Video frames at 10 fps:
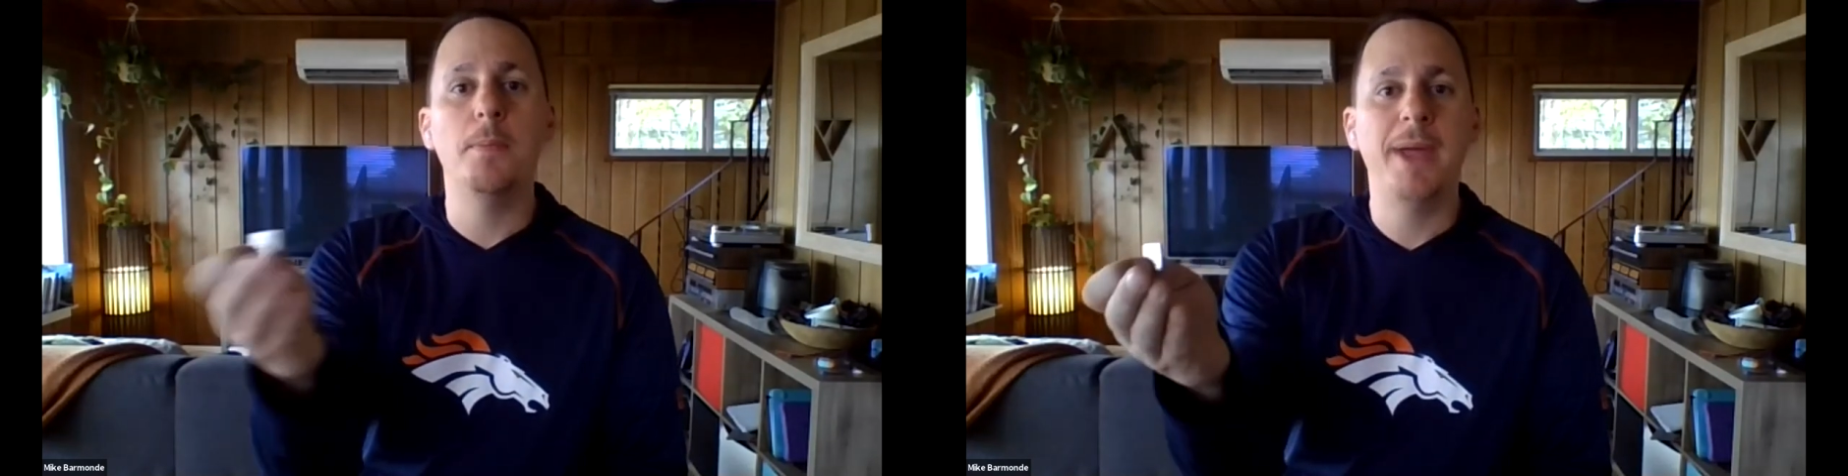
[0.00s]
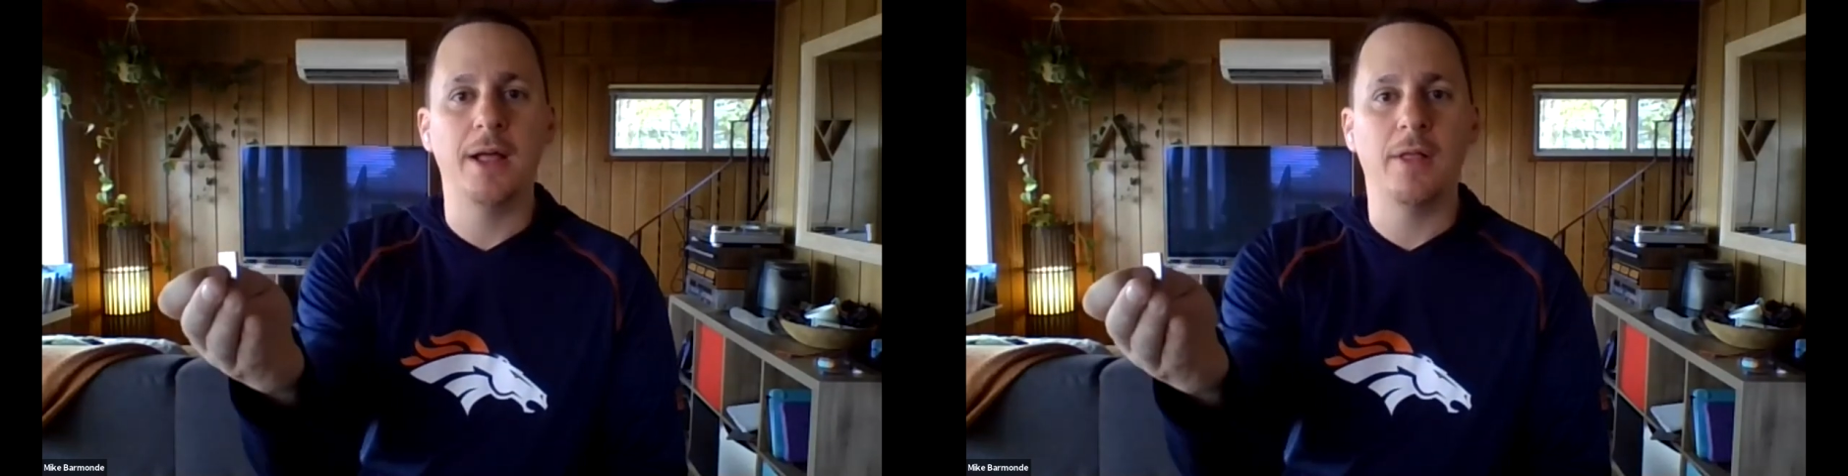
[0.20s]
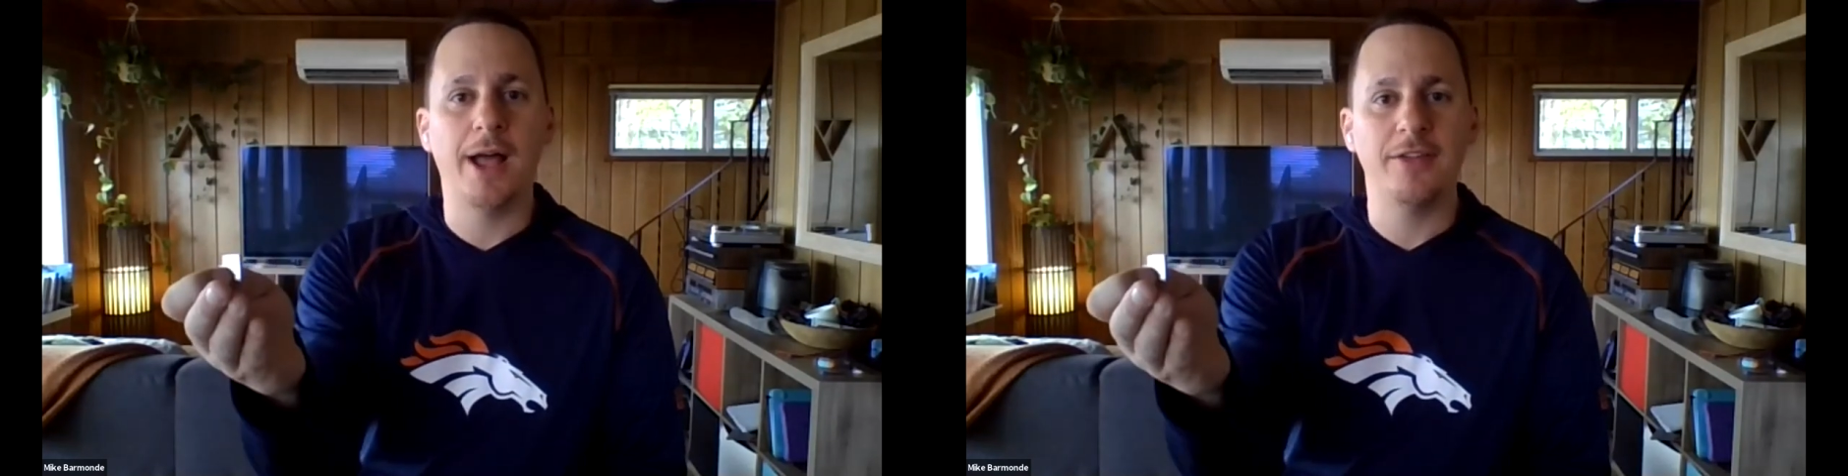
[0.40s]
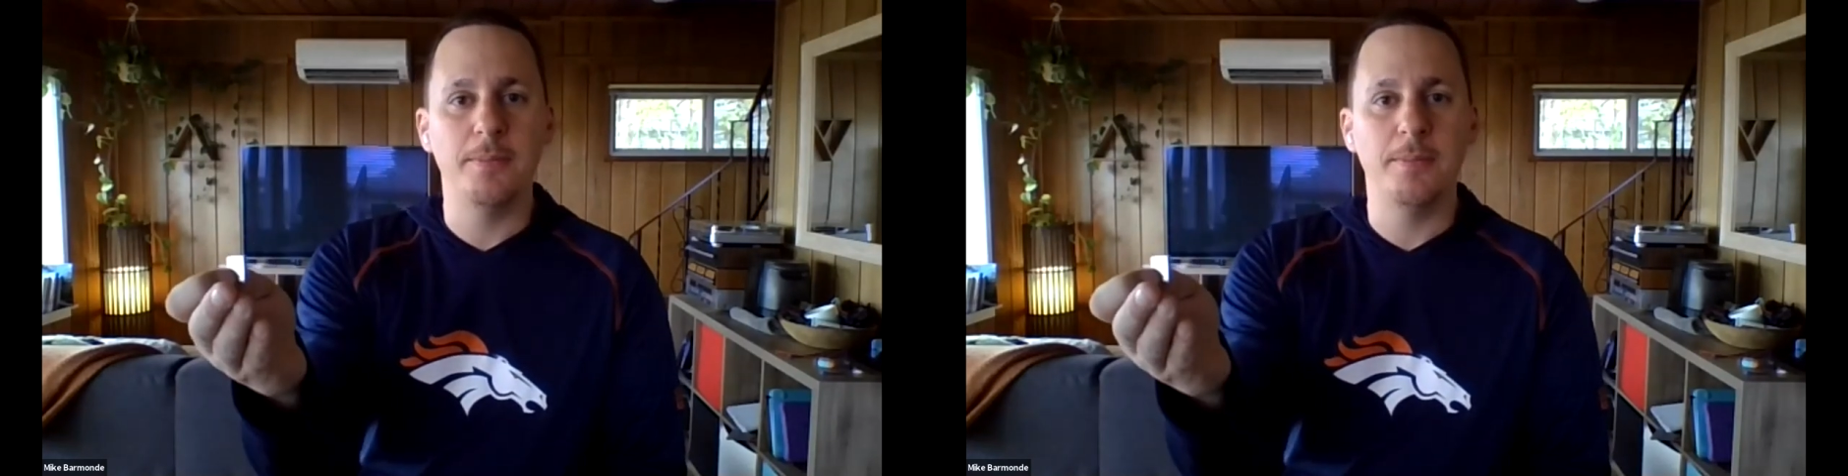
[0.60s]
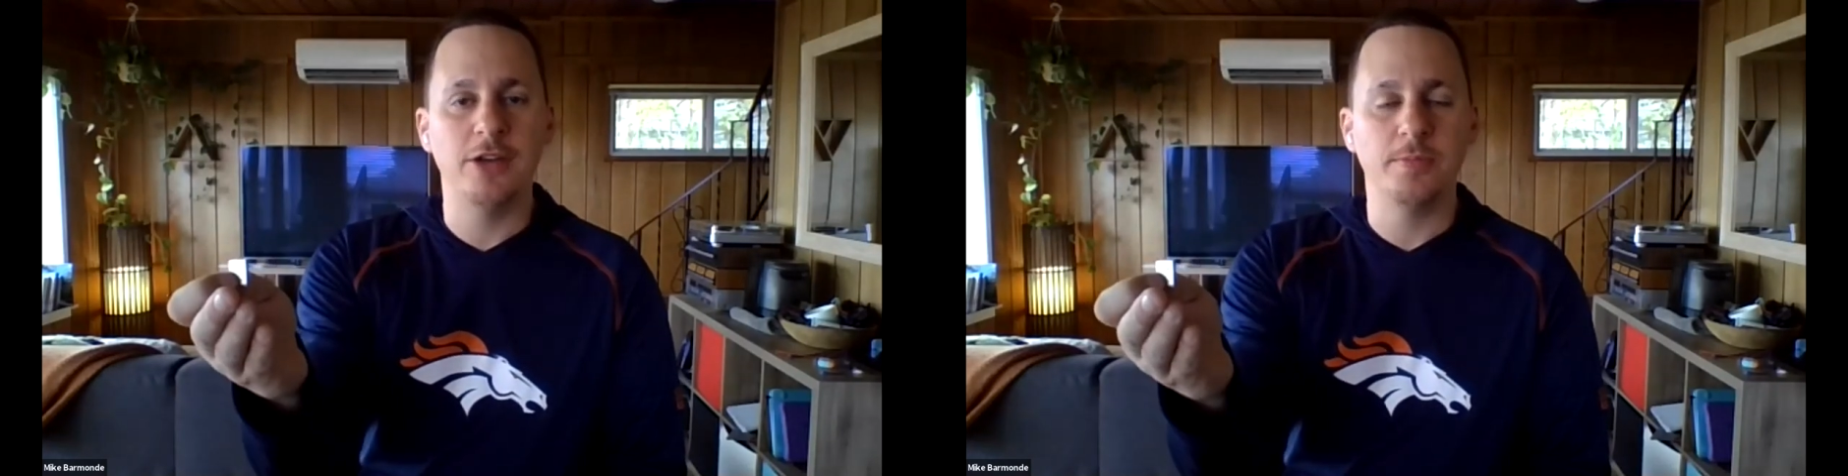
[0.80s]
a one pane of
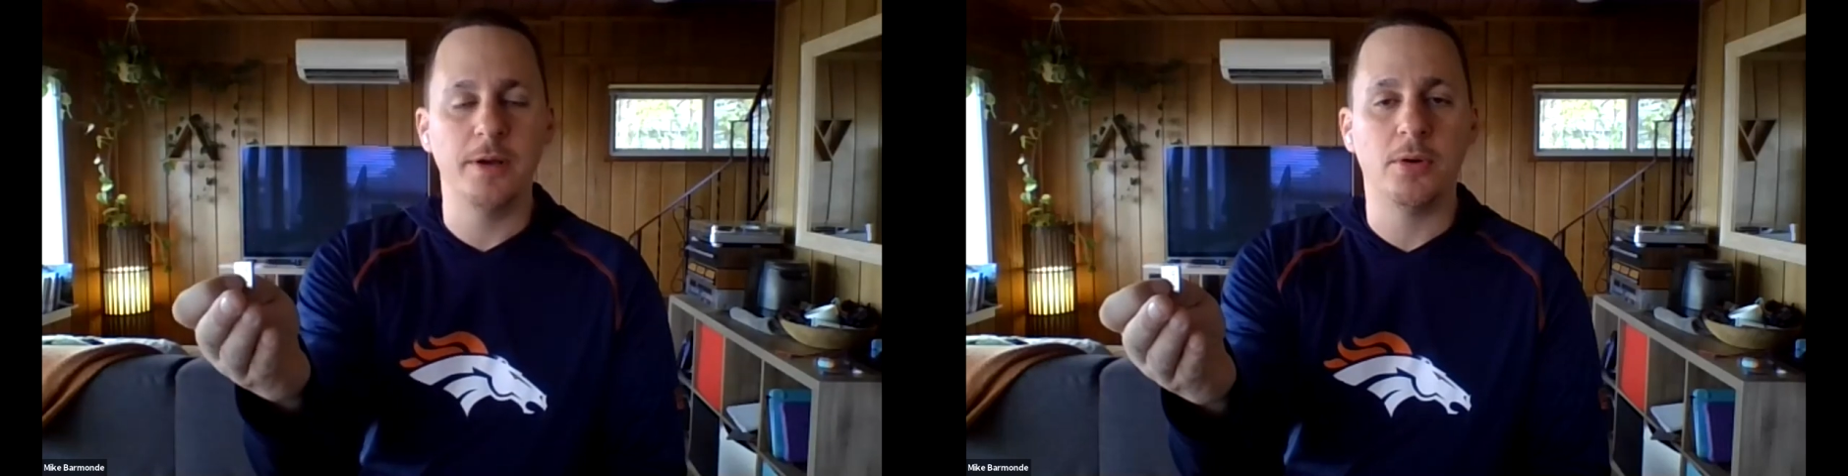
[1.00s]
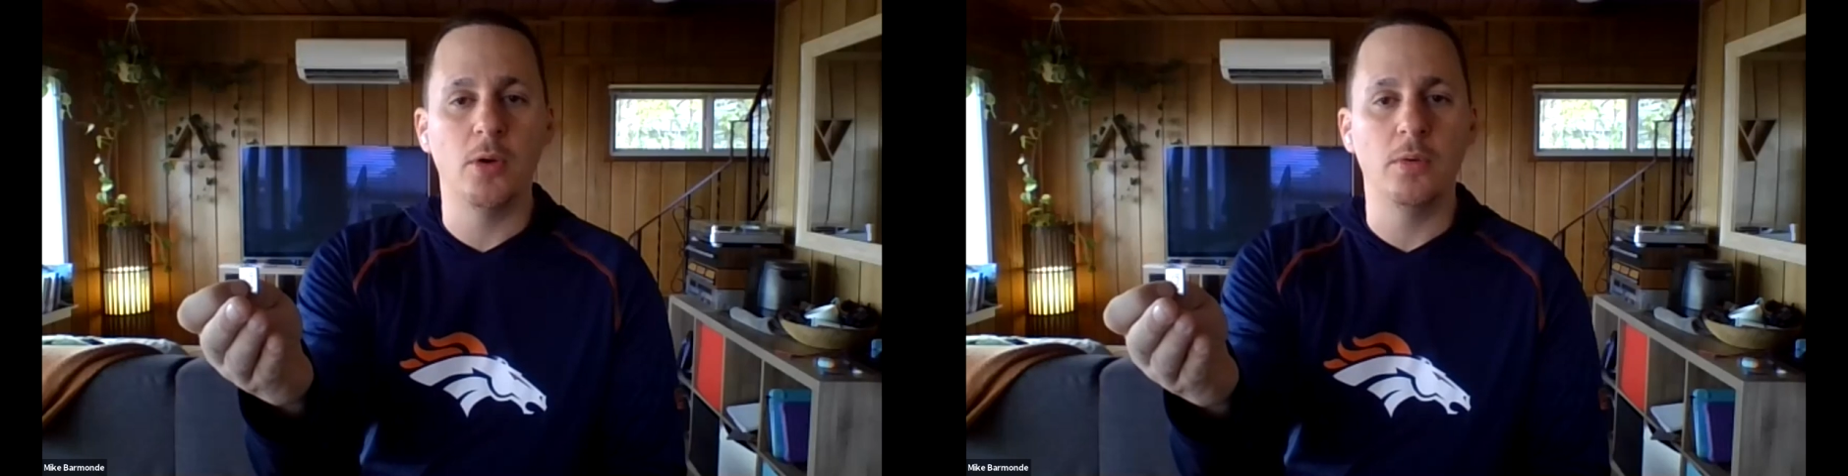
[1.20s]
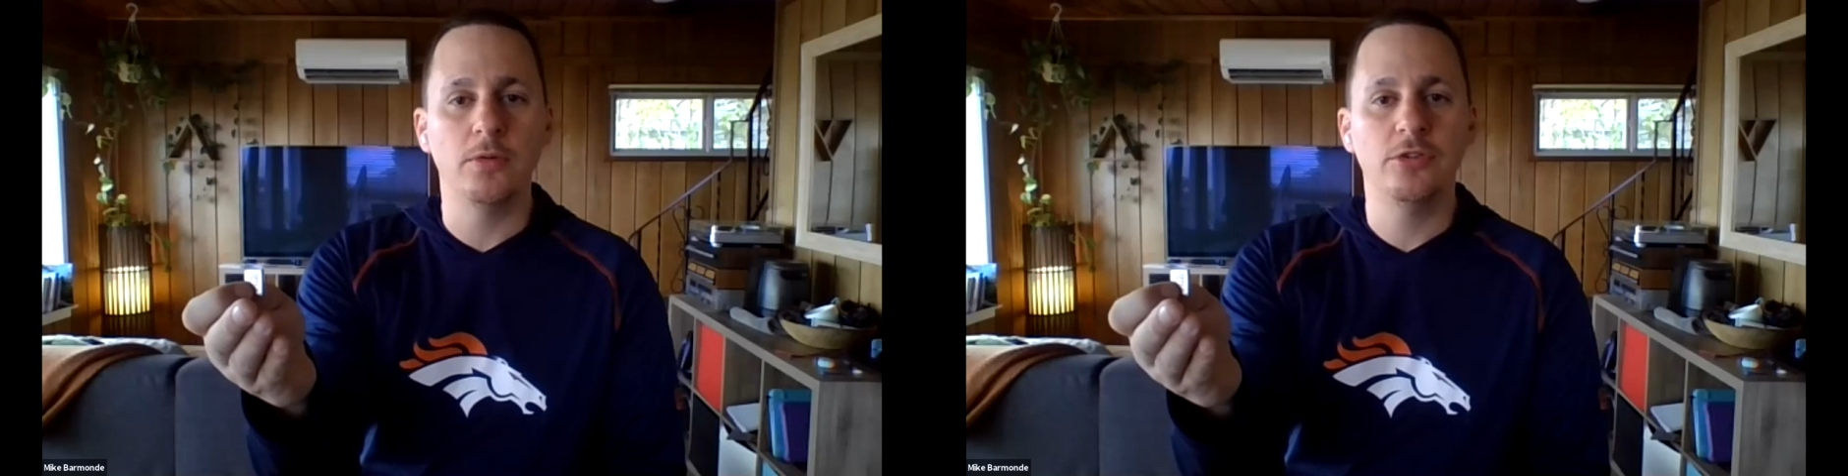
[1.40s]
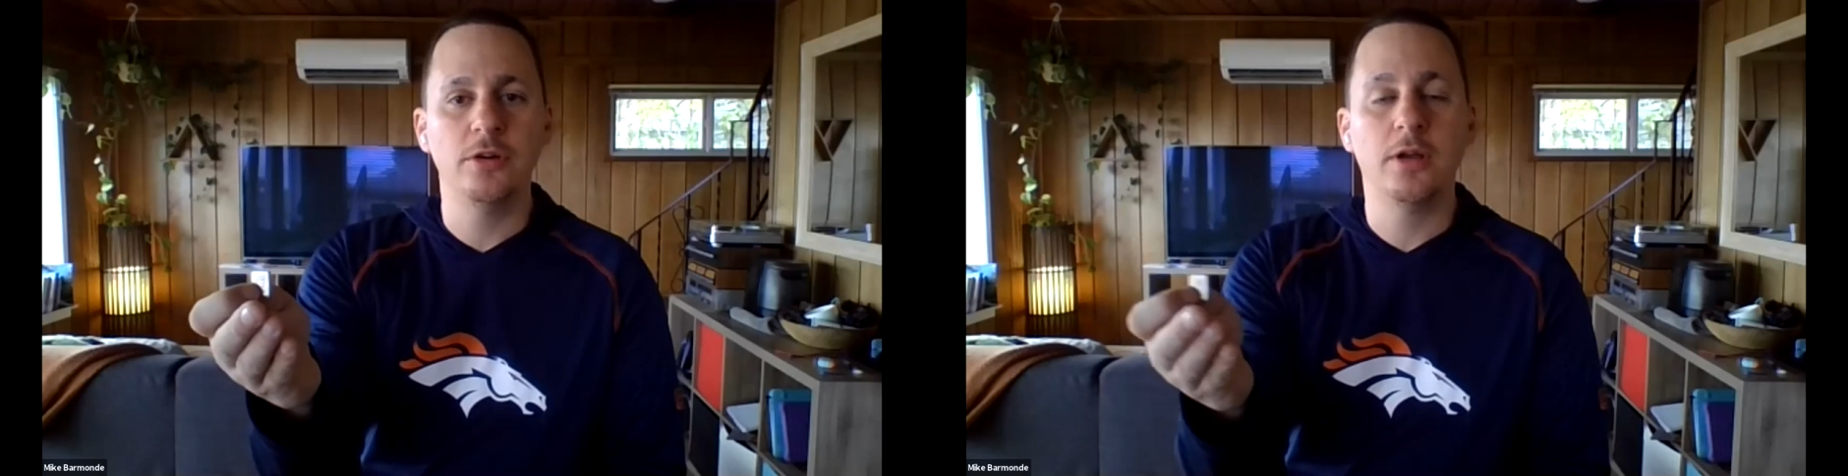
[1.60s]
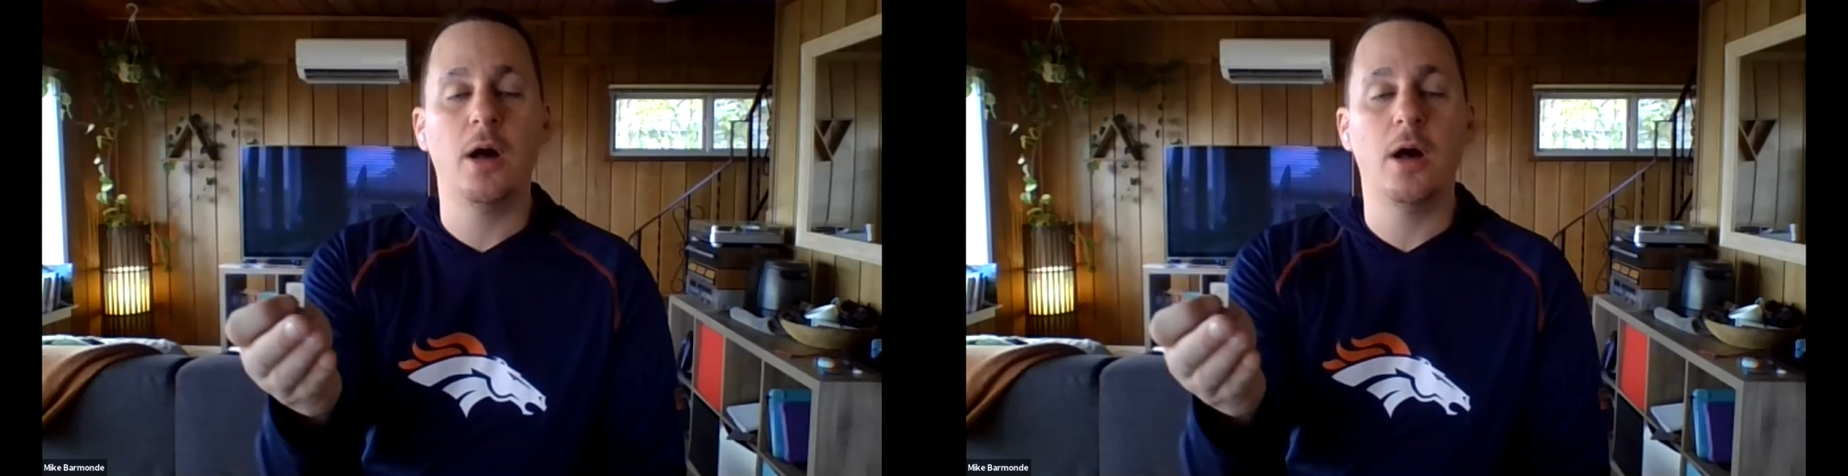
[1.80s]
glass management approach